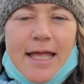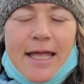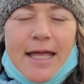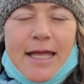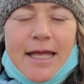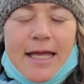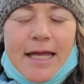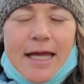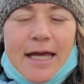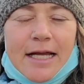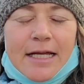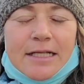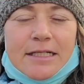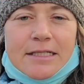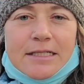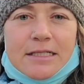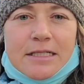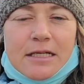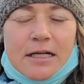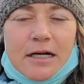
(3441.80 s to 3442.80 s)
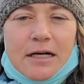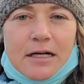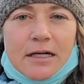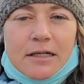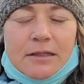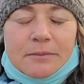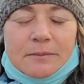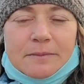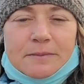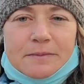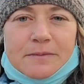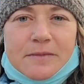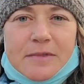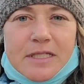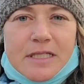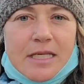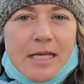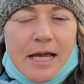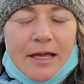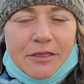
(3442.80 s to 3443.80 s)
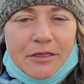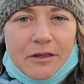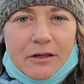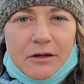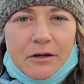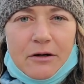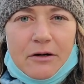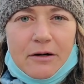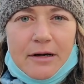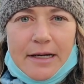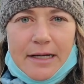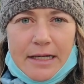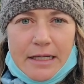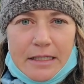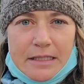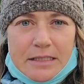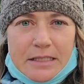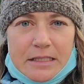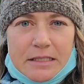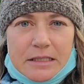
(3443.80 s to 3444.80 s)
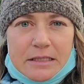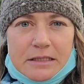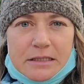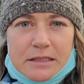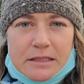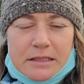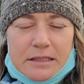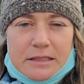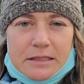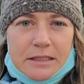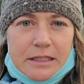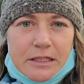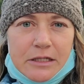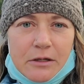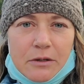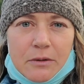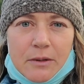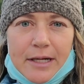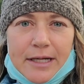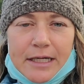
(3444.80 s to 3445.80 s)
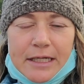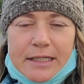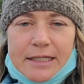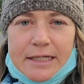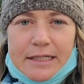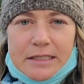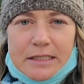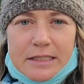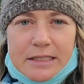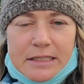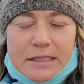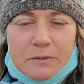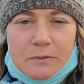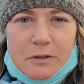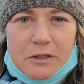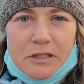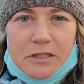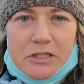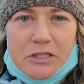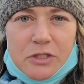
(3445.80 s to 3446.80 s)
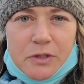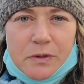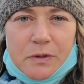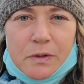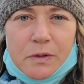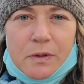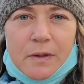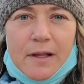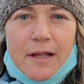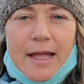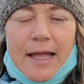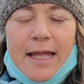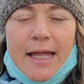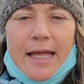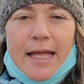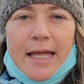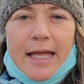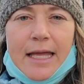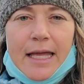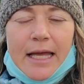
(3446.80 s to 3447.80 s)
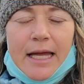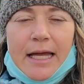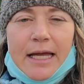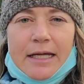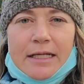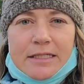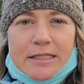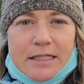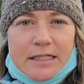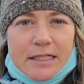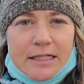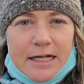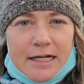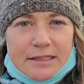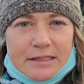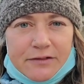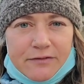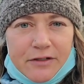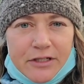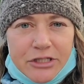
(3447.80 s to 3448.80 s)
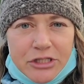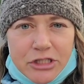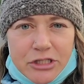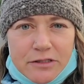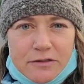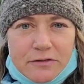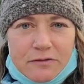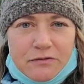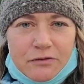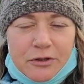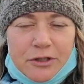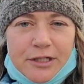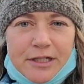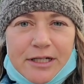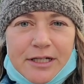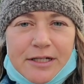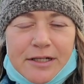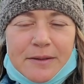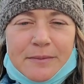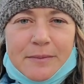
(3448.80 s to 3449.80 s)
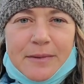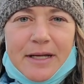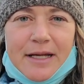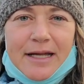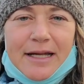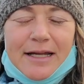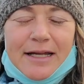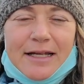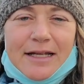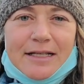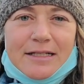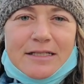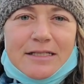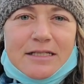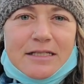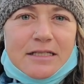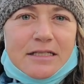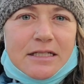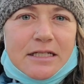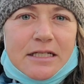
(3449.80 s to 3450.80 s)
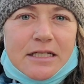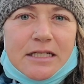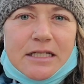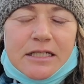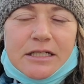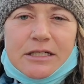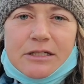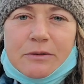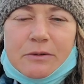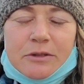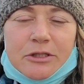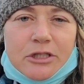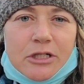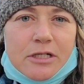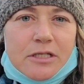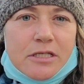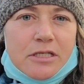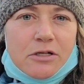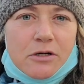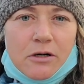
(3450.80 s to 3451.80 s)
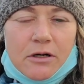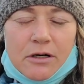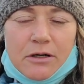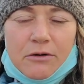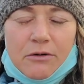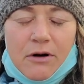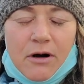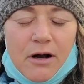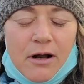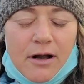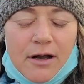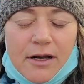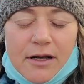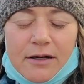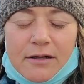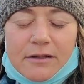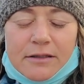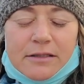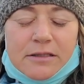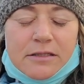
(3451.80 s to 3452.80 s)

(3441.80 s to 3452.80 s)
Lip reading: and sat there, and, you know, I connected in with his soul and did an activation for him, and he just started crying